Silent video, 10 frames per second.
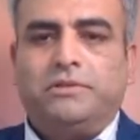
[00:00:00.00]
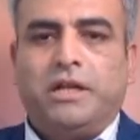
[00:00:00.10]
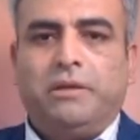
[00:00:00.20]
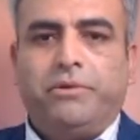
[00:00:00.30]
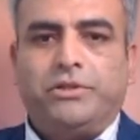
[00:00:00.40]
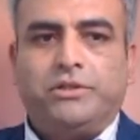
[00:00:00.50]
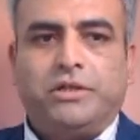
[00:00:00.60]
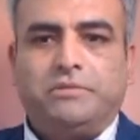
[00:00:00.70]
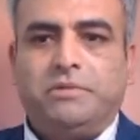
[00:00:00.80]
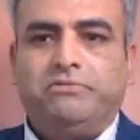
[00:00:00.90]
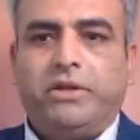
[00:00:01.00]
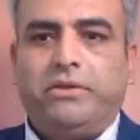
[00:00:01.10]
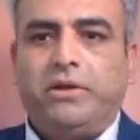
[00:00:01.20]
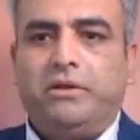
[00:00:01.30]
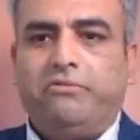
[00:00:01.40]
selling pressure has been
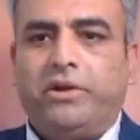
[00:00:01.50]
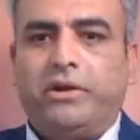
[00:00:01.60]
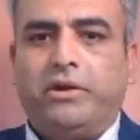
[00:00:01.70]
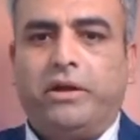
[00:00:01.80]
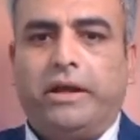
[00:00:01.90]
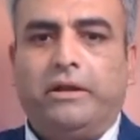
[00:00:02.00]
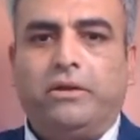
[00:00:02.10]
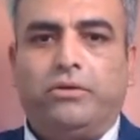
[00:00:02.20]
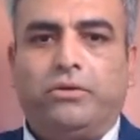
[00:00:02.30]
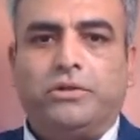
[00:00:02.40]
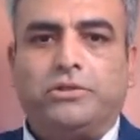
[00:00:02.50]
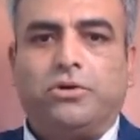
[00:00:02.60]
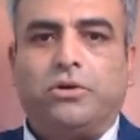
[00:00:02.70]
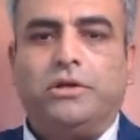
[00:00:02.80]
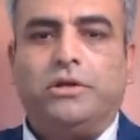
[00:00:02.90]
very significant. Again, the
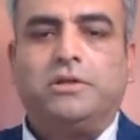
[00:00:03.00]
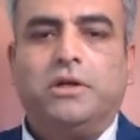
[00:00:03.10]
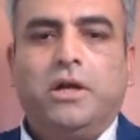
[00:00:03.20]
stock is